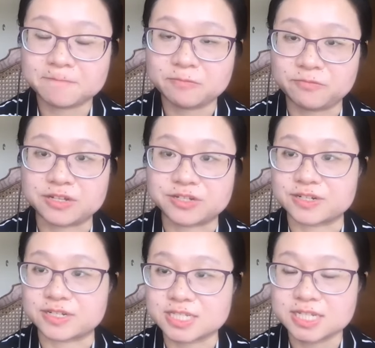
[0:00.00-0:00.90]

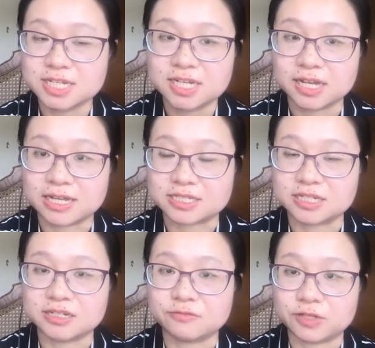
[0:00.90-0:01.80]
features as
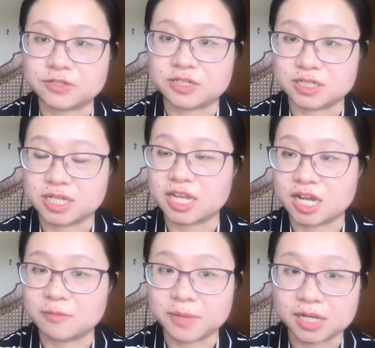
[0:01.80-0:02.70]
the feature in
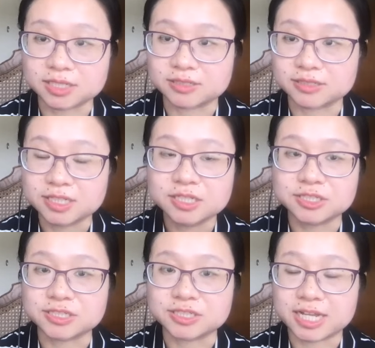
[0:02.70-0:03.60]
our model
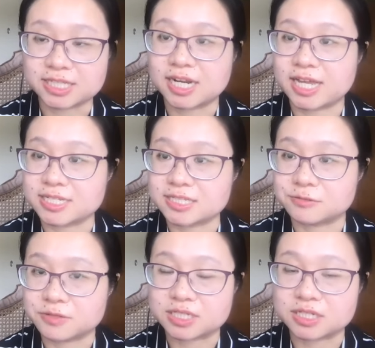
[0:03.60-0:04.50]
to analyze the
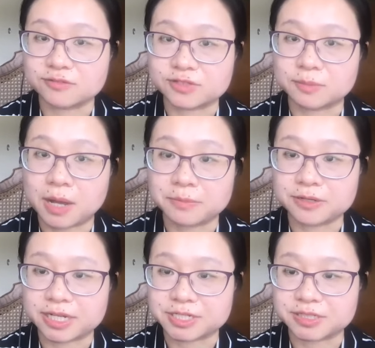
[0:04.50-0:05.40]
risk of the
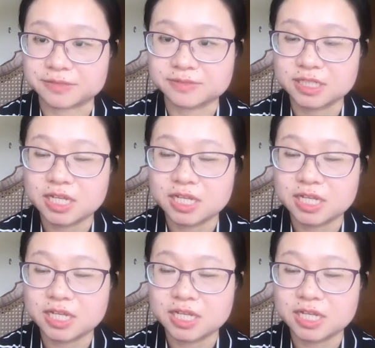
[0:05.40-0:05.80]
population.